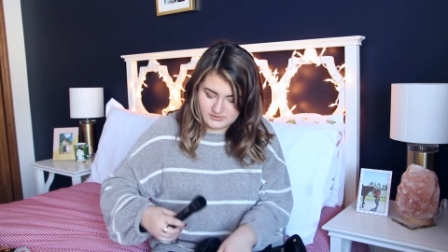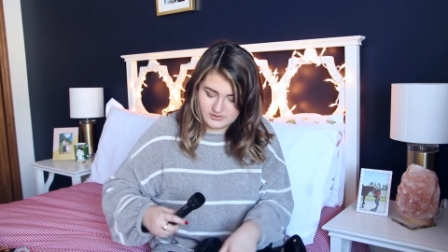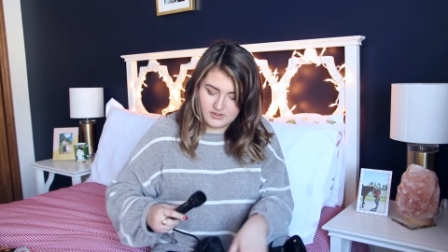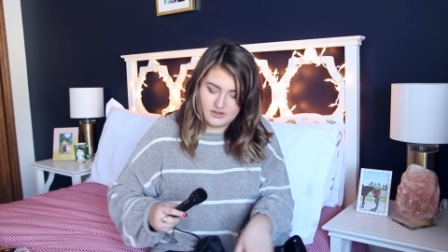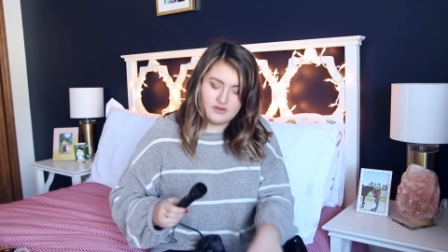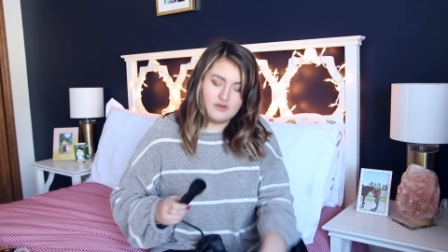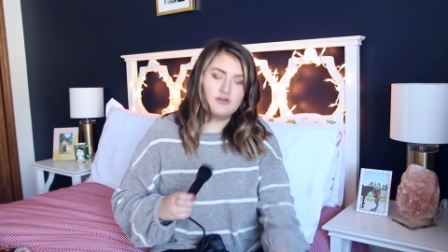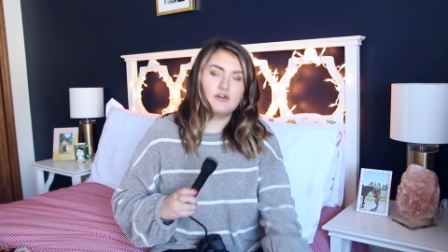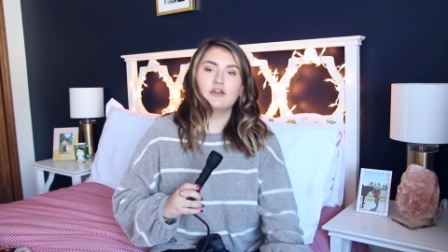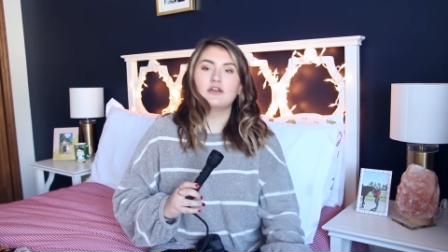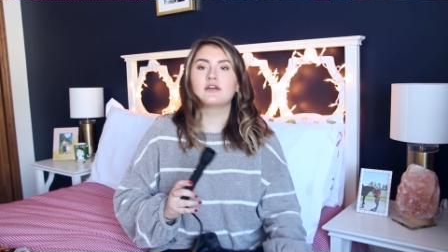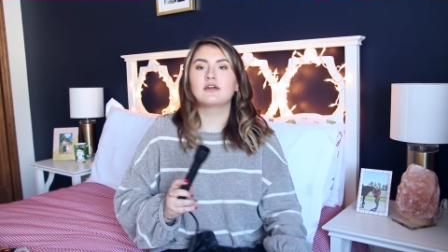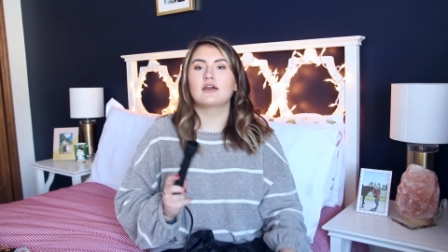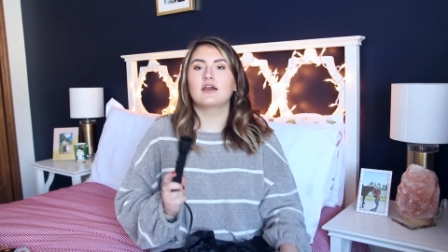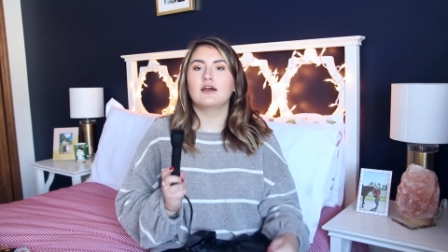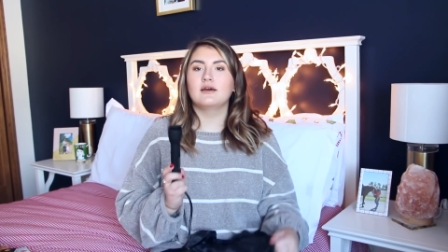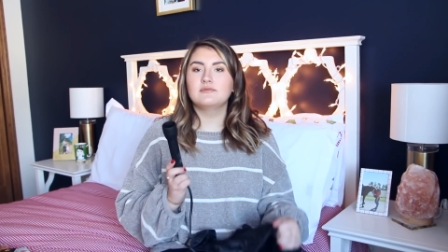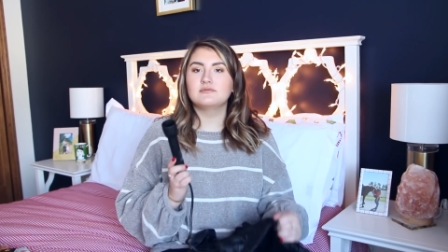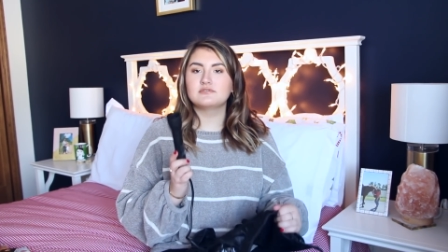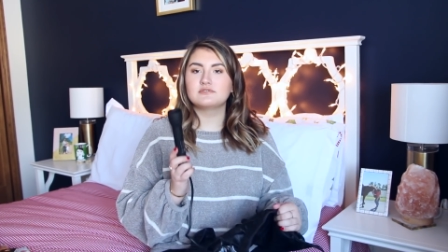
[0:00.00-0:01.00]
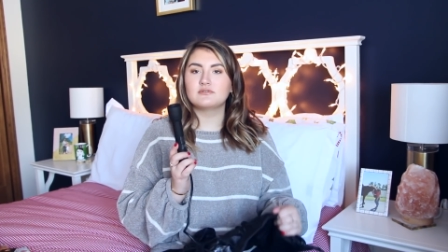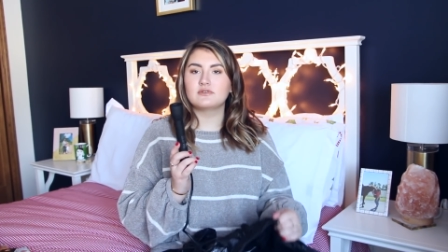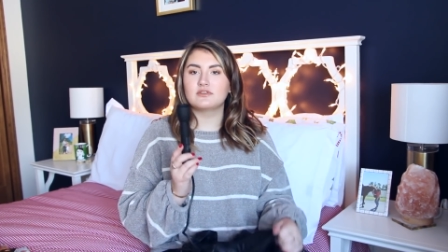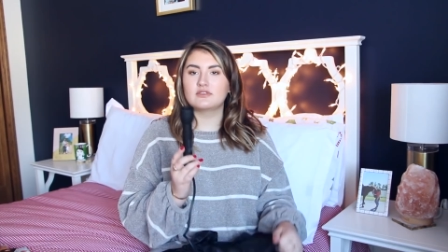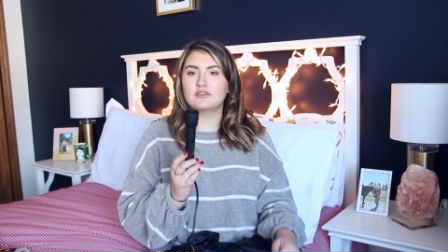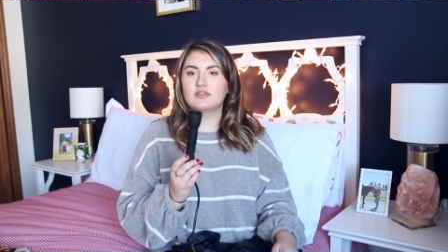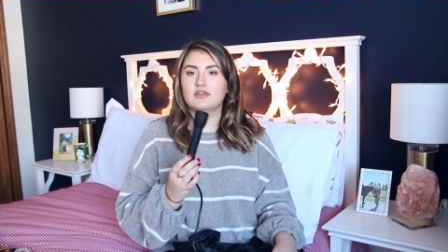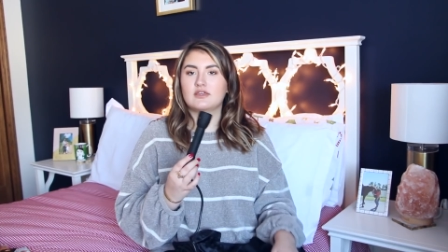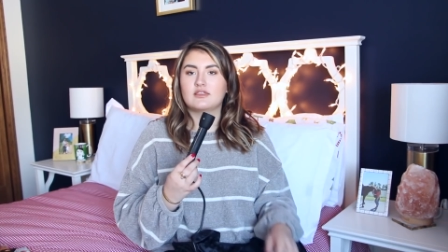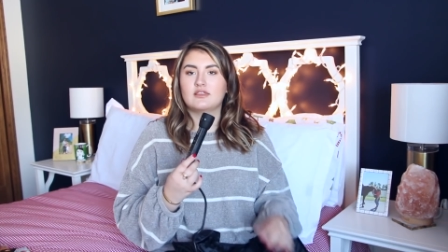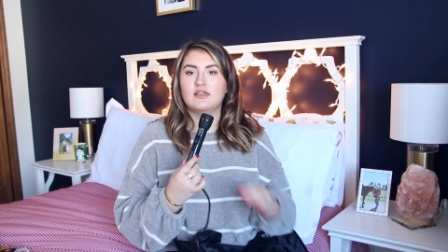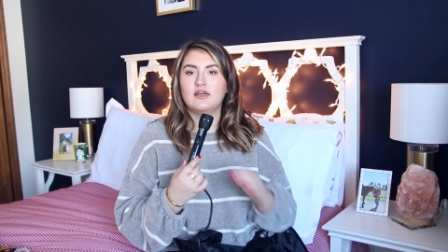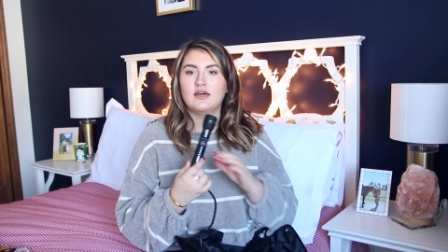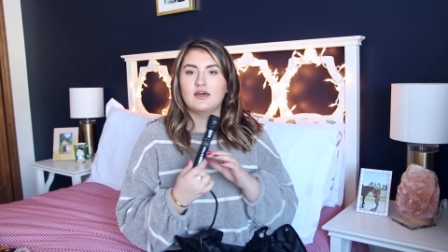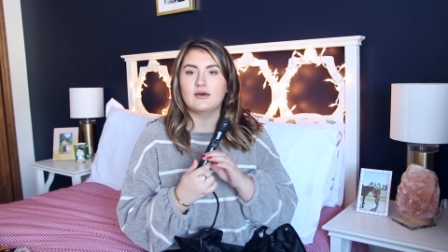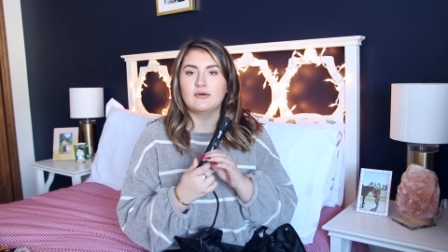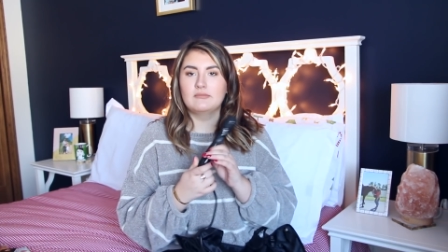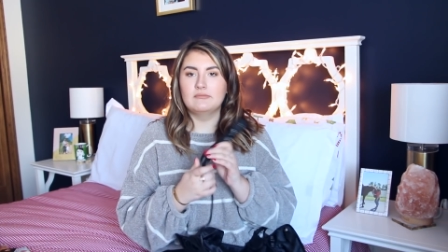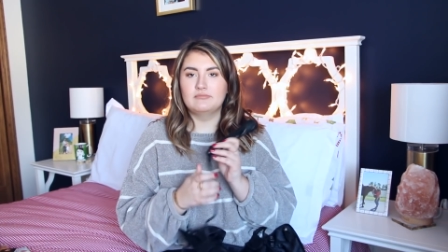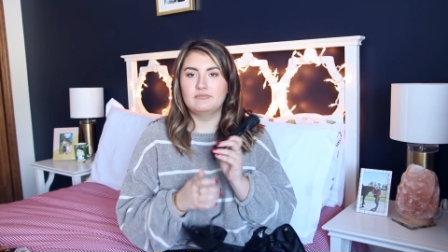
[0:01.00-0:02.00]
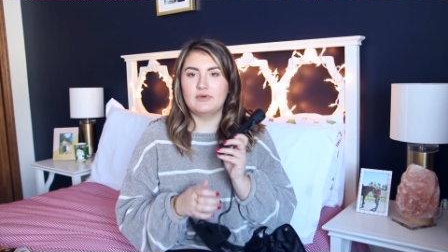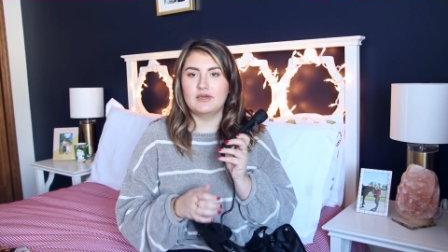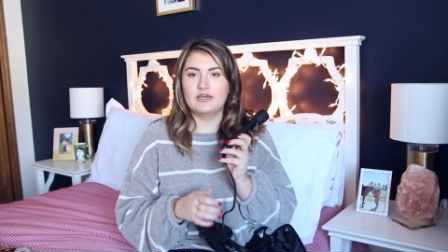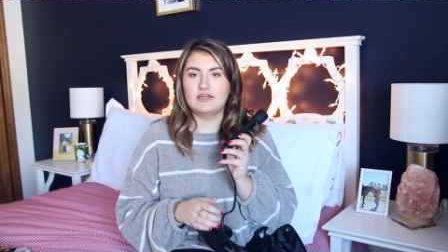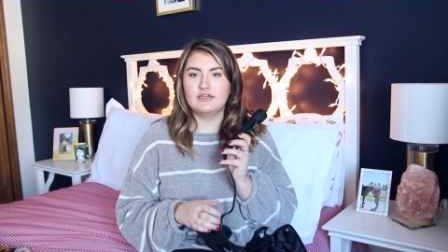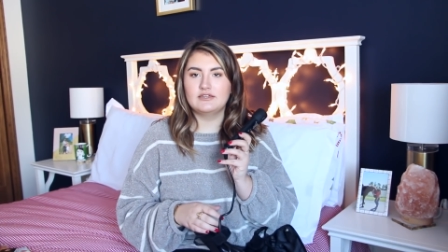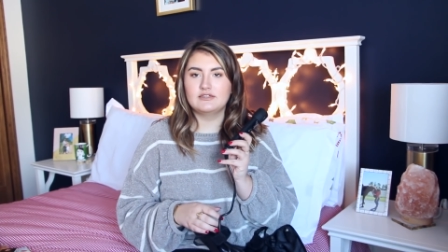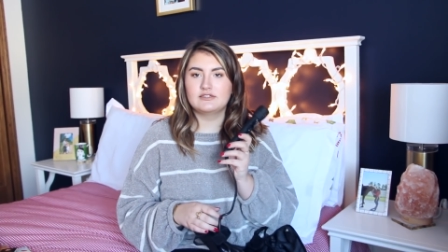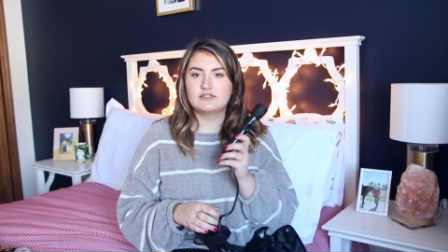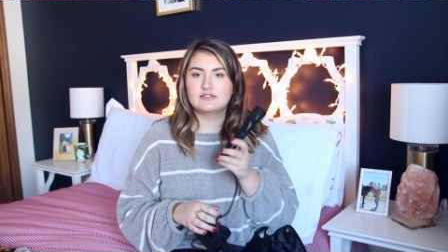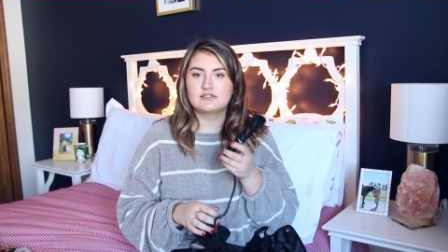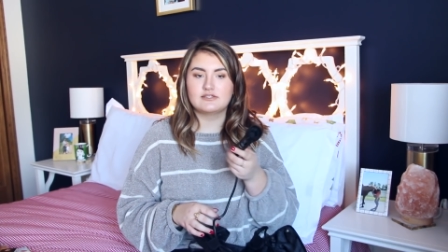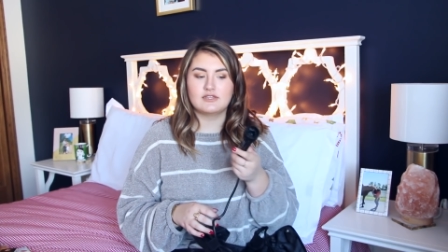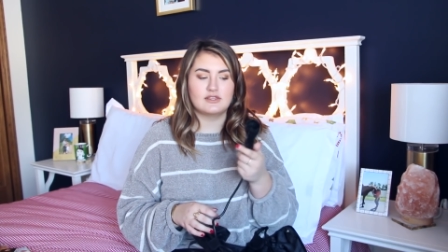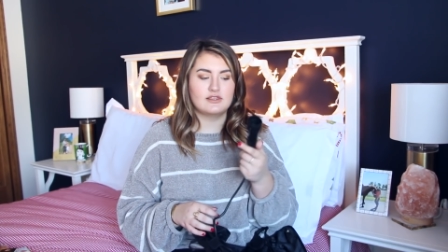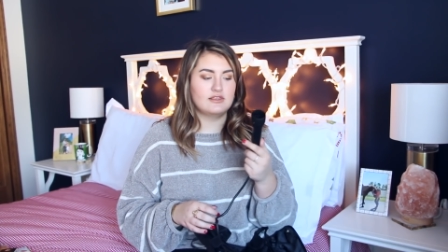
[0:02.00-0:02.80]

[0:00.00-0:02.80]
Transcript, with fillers: So it comes with like the base